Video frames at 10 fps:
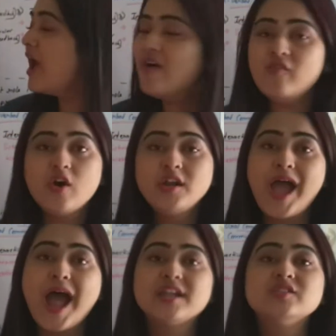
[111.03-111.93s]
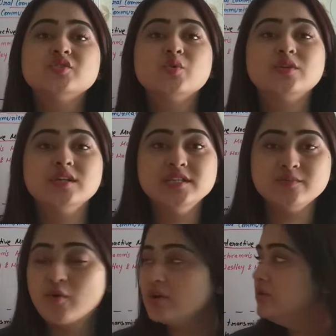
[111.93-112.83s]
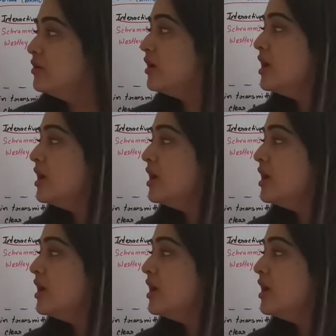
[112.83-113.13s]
have what? Aristotle's model,